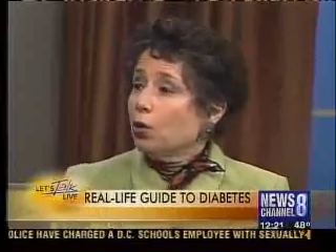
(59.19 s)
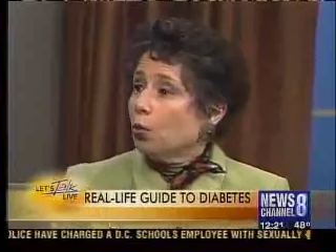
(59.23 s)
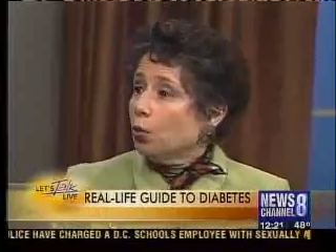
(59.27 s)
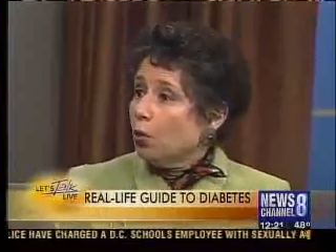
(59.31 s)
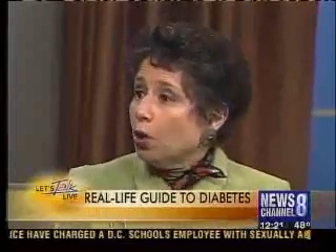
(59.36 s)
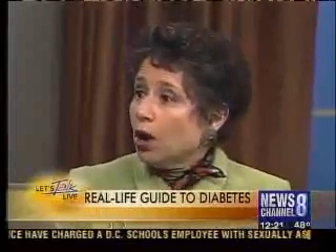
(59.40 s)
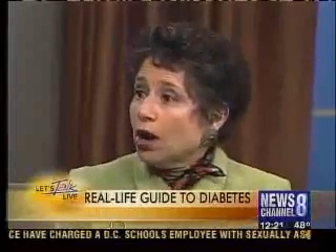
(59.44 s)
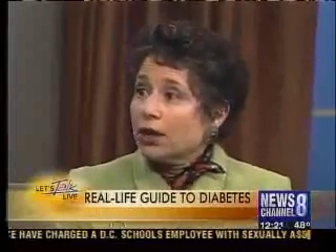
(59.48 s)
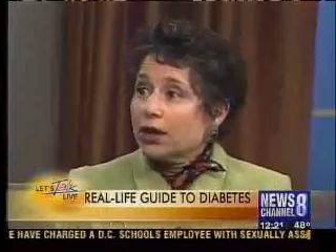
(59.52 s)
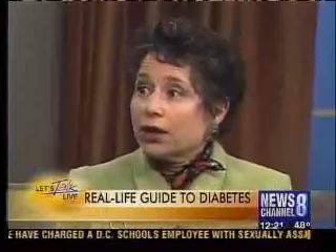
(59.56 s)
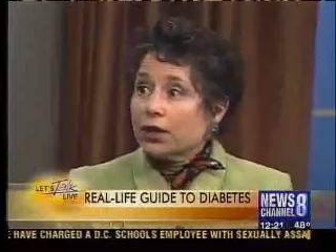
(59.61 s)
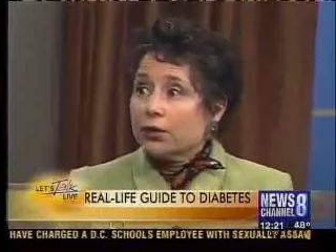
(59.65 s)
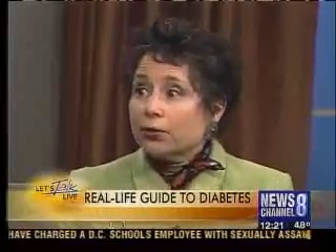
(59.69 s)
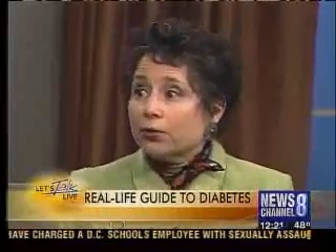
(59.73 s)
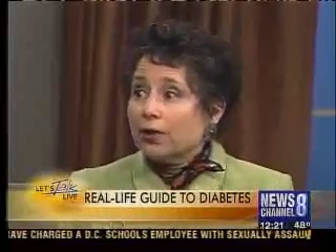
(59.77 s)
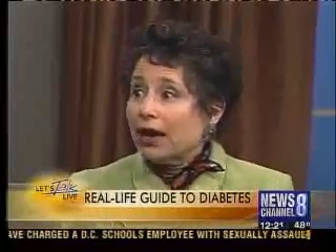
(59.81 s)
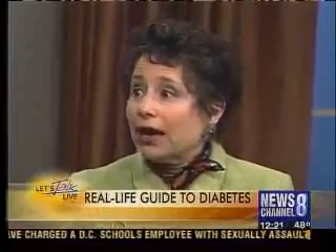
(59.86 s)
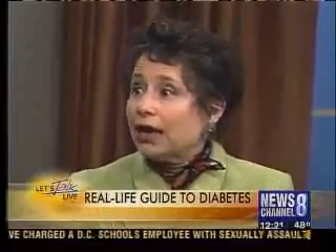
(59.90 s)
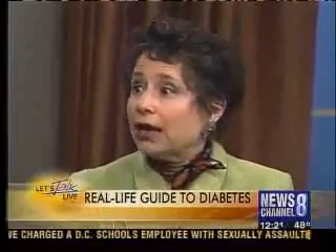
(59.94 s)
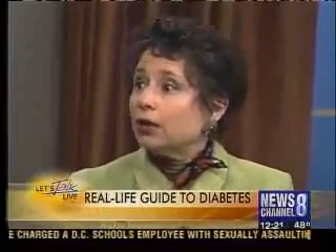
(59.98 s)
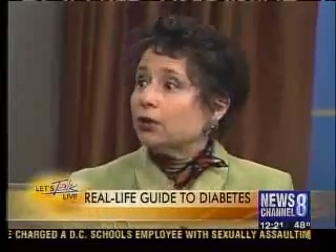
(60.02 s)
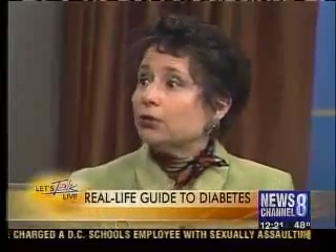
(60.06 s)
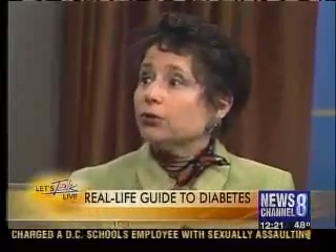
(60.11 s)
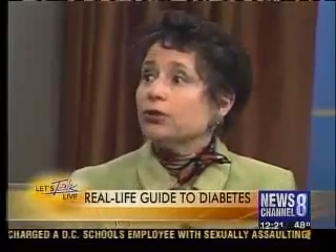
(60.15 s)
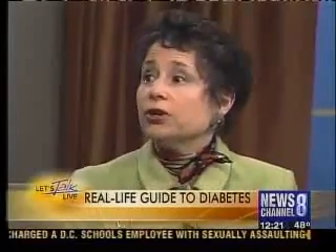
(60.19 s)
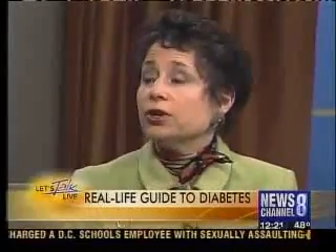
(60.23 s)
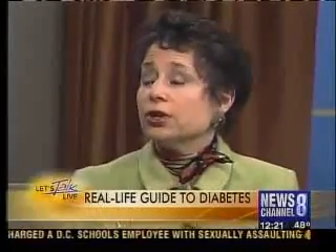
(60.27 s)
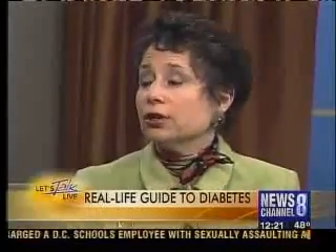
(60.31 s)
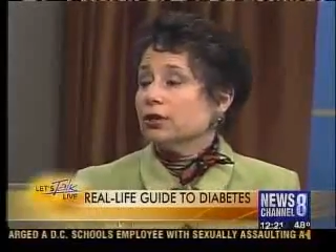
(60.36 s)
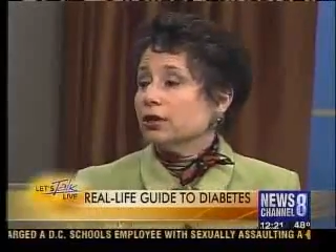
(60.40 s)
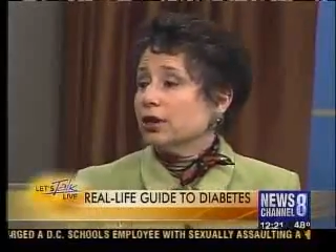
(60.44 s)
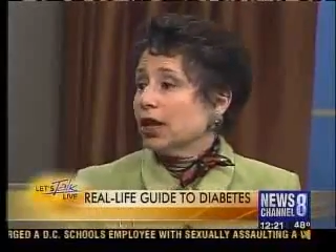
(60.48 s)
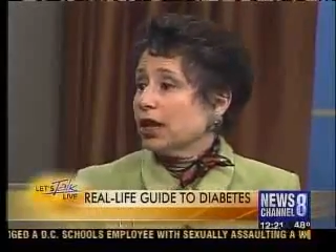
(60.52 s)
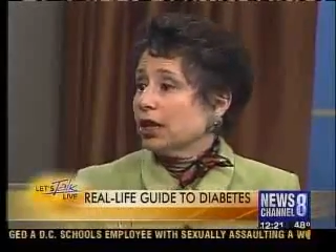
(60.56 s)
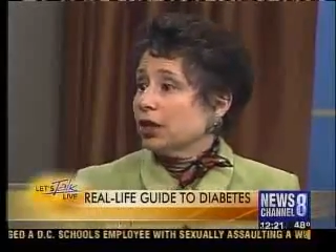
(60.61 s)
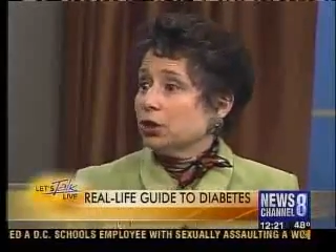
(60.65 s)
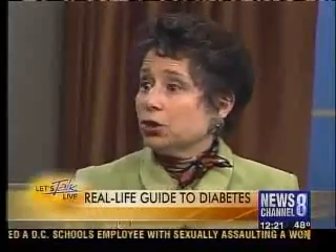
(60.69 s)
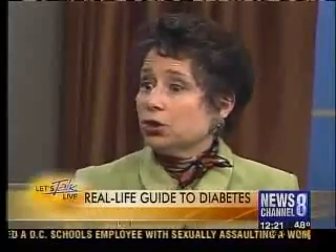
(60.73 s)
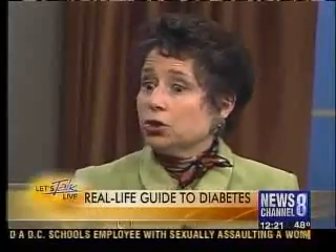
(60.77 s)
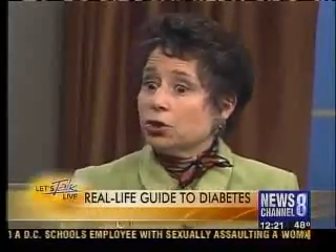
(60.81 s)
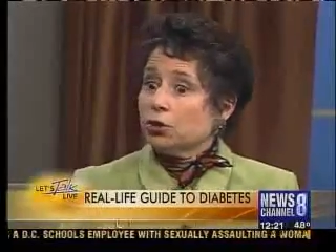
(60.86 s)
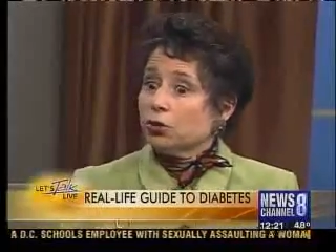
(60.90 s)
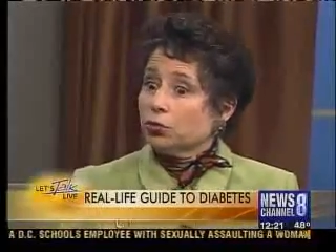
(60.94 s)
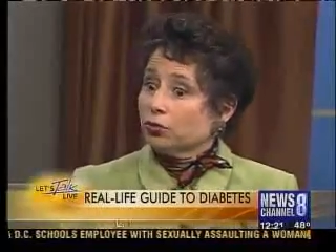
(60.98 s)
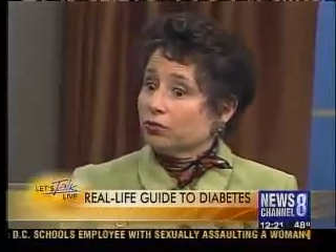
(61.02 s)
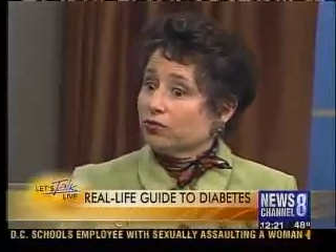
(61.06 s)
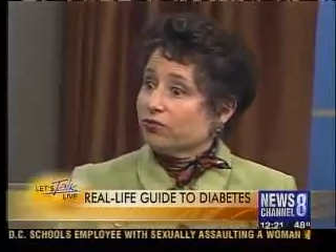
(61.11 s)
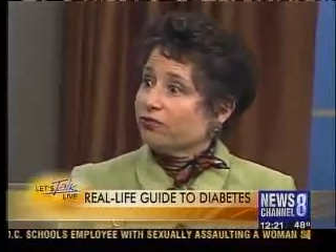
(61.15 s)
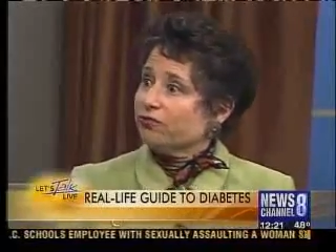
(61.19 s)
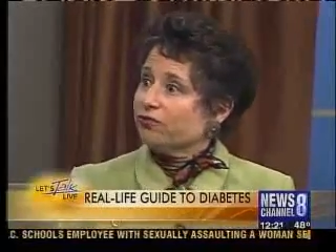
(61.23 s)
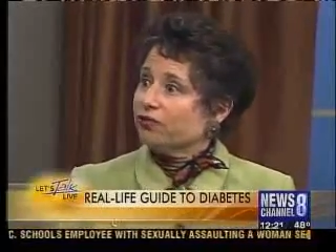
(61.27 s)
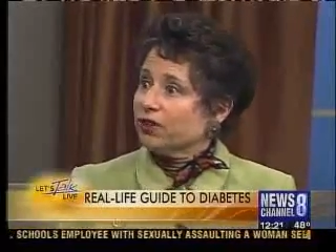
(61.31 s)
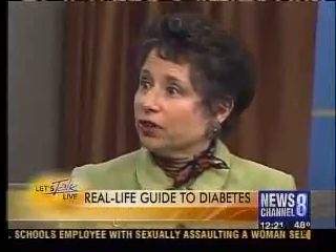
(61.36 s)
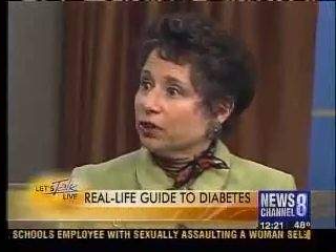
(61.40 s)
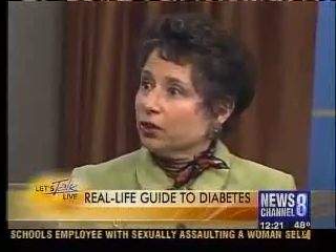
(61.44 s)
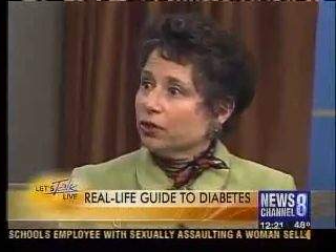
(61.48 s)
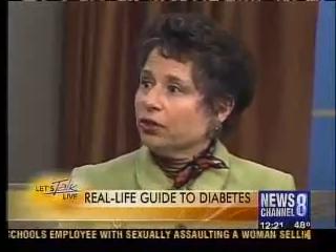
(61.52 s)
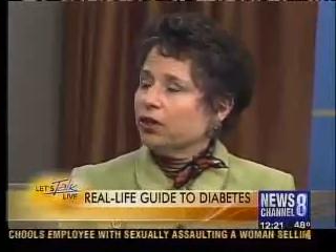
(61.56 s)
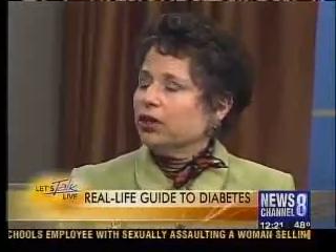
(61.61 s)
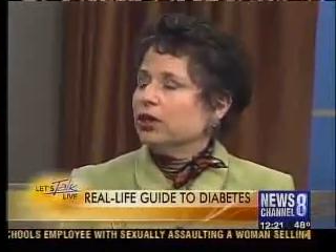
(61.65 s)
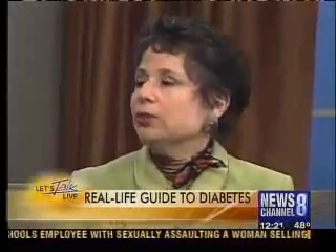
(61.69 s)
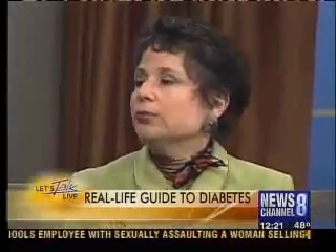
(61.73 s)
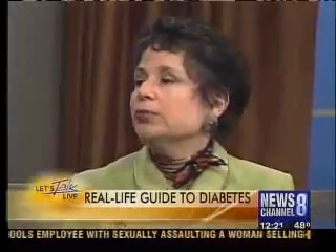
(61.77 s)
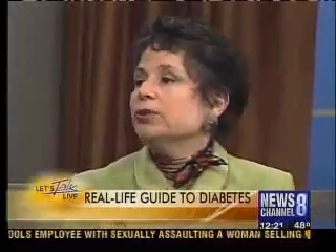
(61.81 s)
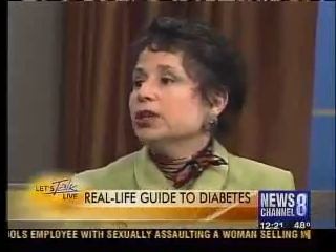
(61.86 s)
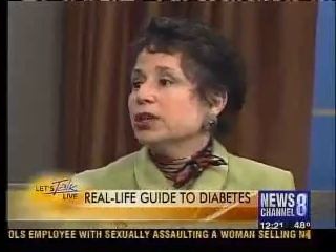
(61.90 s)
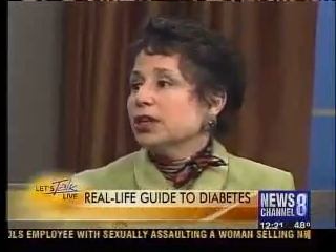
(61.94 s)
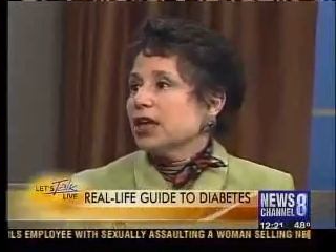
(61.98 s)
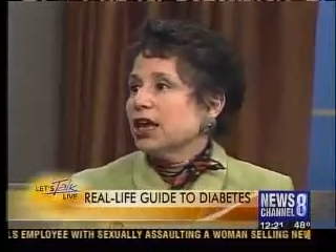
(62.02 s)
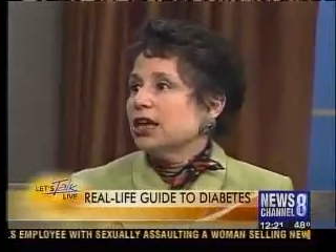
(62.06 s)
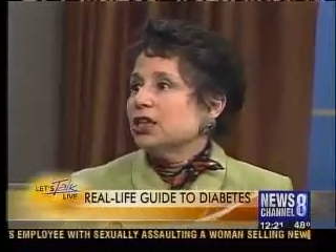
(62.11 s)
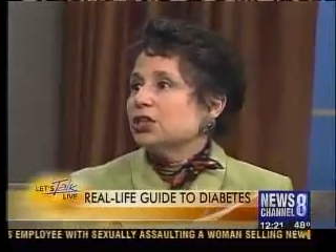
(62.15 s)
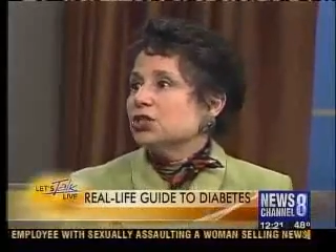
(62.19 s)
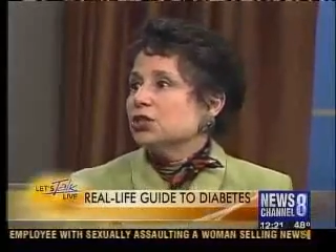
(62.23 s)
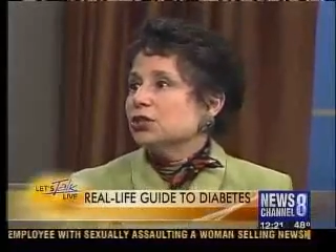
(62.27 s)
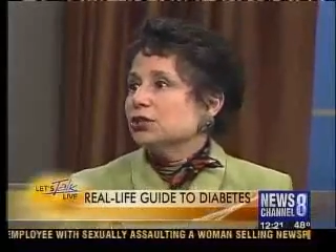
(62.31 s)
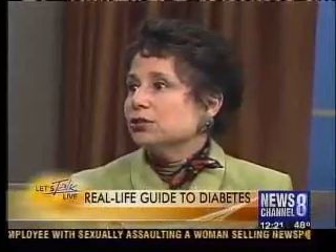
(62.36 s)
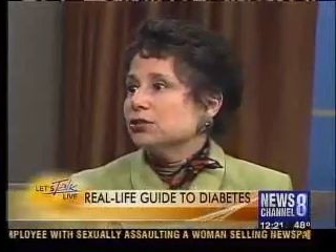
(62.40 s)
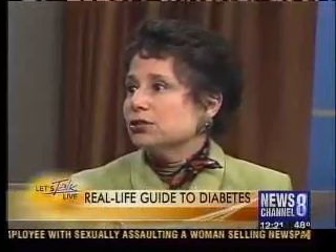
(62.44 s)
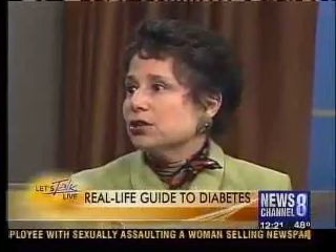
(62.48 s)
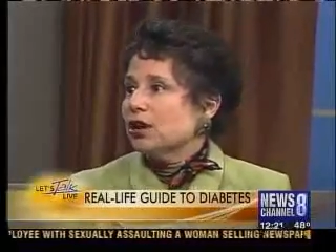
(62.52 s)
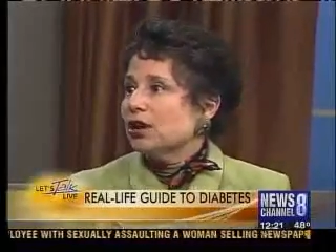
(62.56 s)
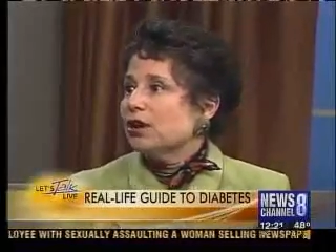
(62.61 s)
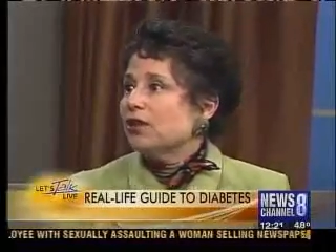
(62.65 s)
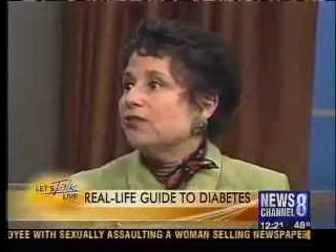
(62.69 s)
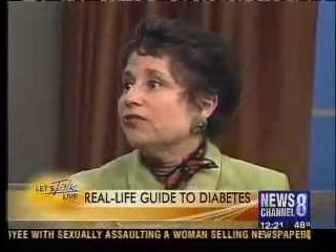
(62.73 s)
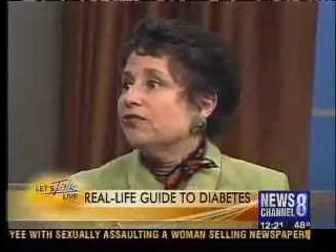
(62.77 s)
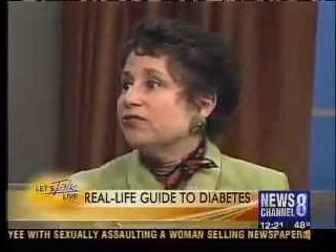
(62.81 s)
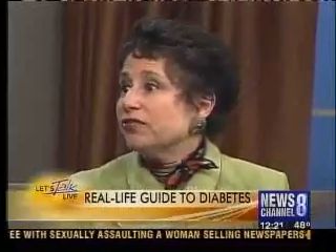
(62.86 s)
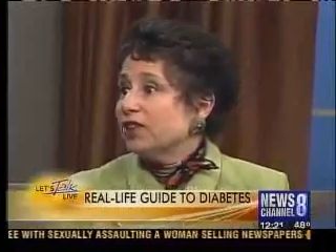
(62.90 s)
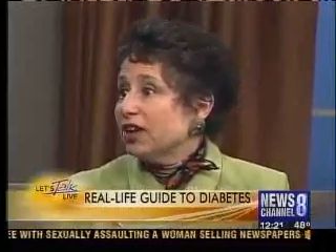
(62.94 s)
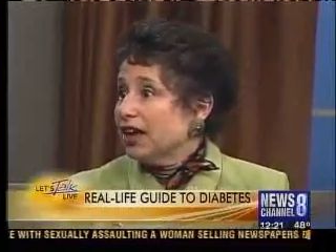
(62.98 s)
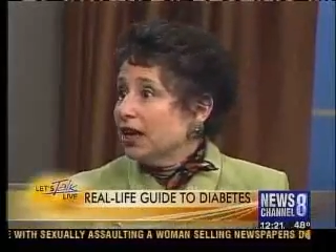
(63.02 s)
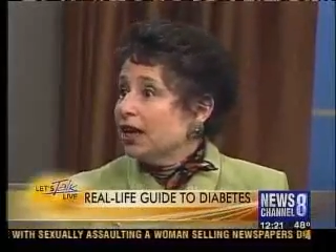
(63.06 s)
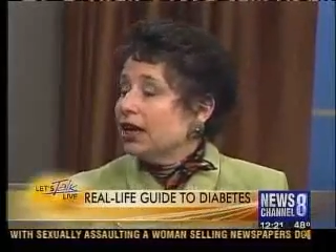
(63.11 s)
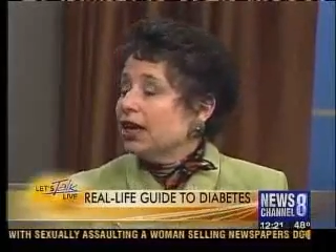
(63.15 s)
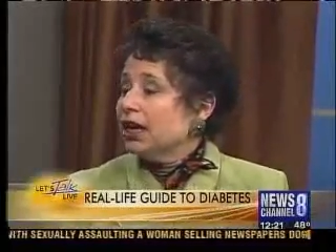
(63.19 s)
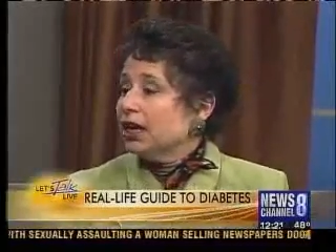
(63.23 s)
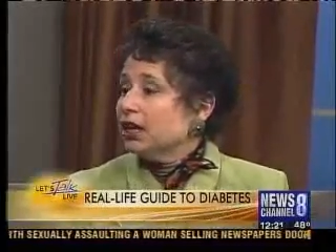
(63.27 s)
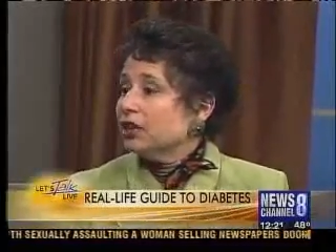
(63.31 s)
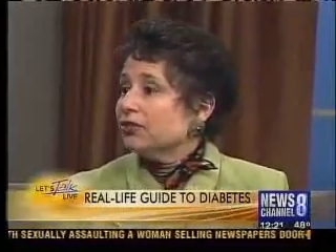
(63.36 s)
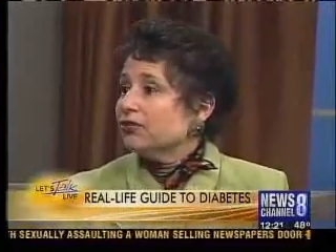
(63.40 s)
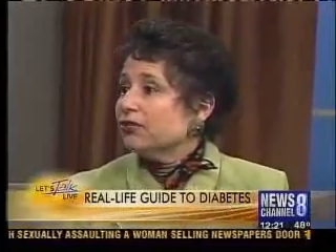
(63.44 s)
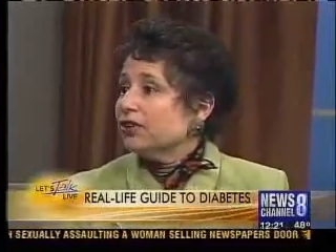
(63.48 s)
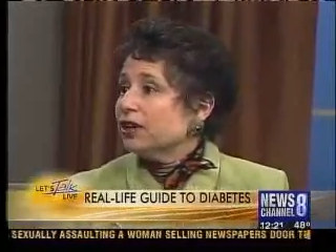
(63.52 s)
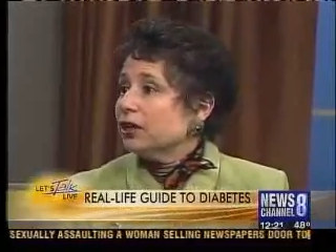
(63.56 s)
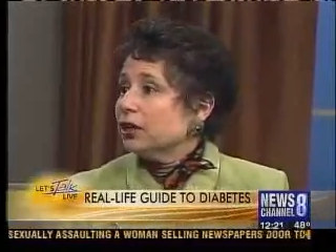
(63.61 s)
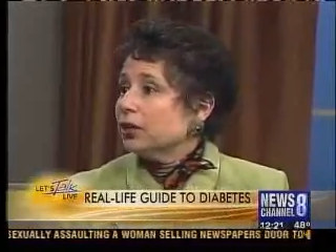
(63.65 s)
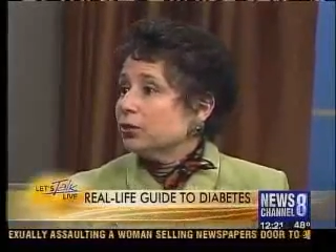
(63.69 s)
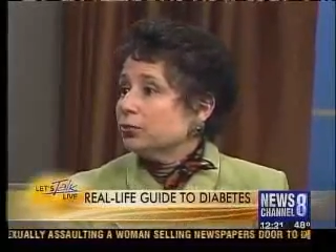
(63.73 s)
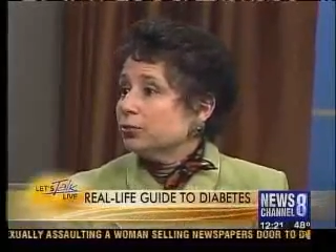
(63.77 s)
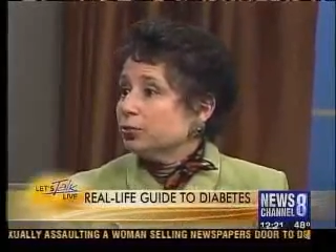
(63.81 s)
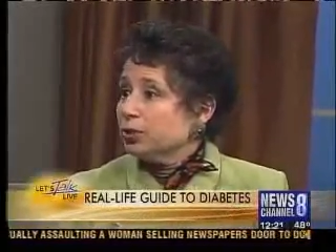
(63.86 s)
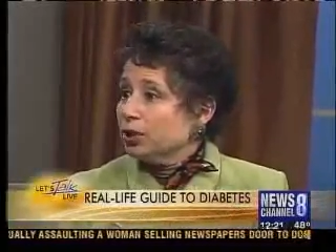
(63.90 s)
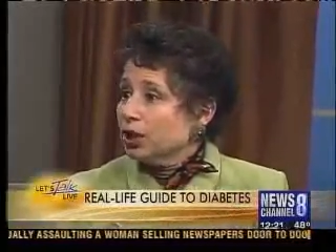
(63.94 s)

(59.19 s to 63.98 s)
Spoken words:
walking around and they don't feel the implications of elevated